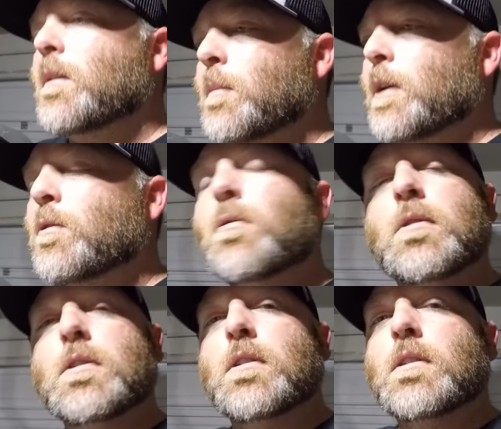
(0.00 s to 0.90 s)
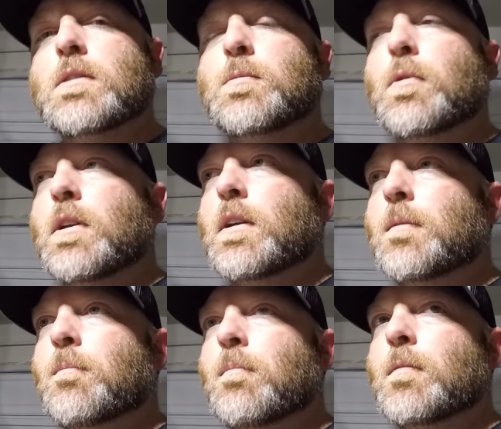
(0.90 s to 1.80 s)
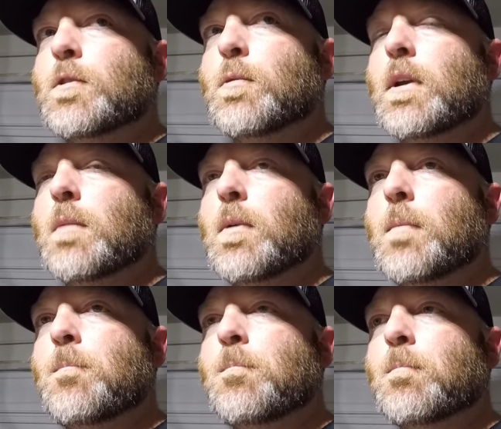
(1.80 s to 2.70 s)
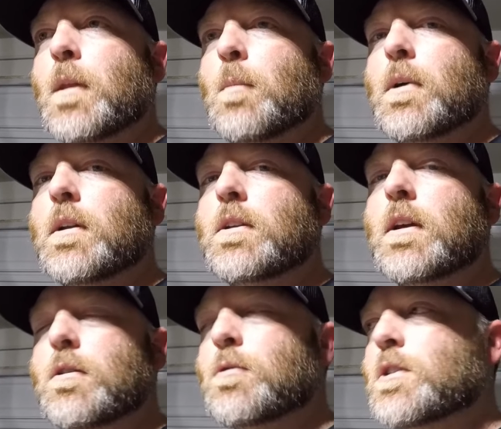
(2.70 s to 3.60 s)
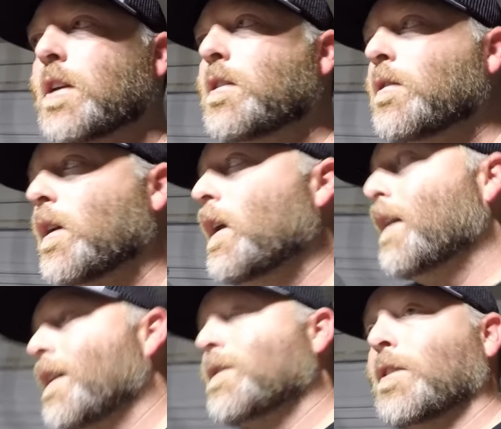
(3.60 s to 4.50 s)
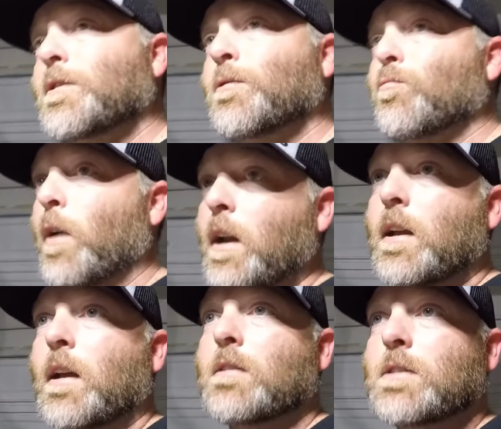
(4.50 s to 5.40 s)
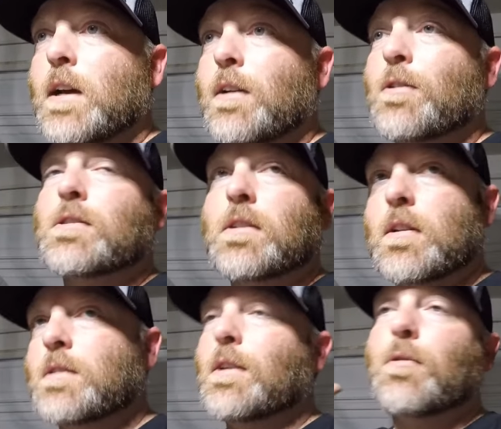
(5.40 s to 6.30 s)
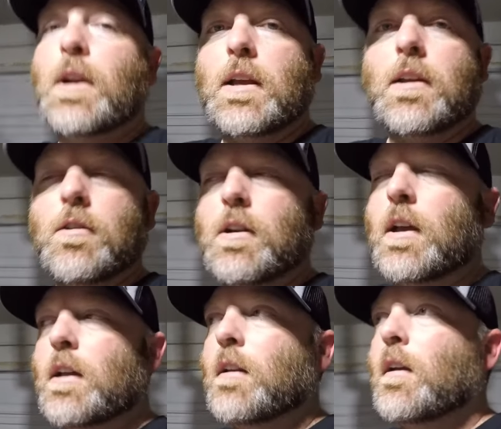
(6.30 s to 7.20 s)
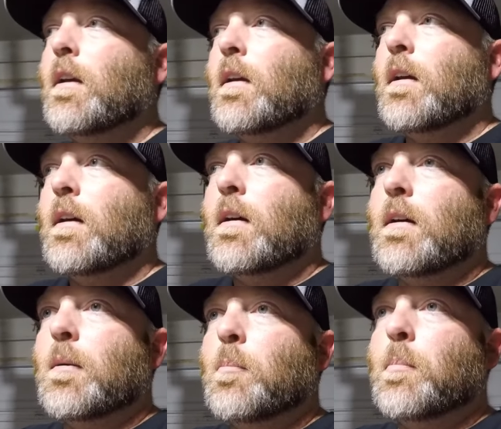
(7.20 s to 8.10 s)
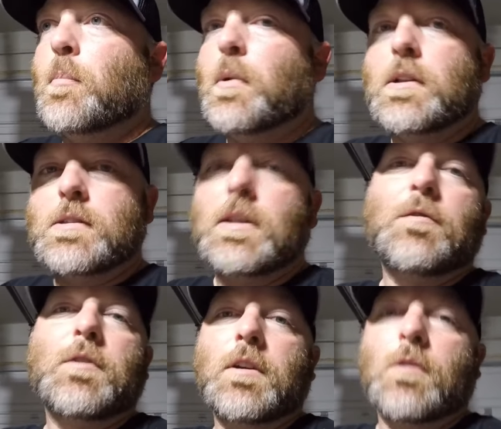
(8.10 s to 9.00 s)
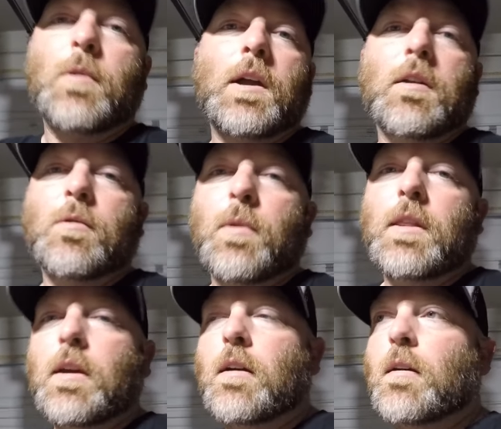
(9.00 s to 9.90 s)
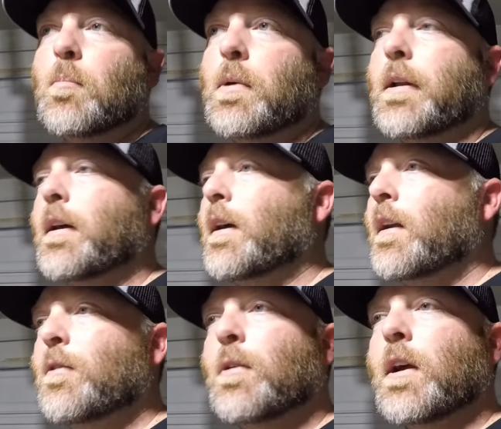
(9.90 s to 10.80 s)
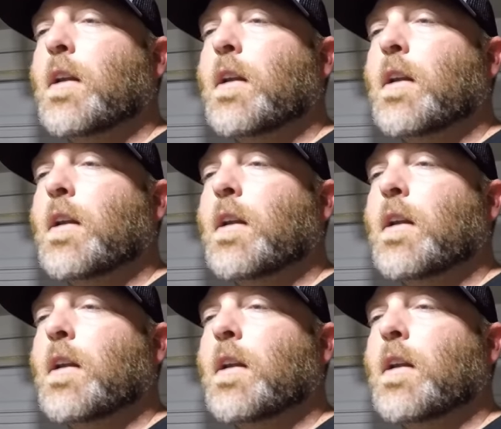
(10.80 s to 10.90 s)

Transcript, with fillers: my cooler this morning to wake him up. But you got to do what you got to do. It's also raining outside, or it's, it's not raining here yet, uh, but it's definitely going to rain on the way there. But I got to do what I got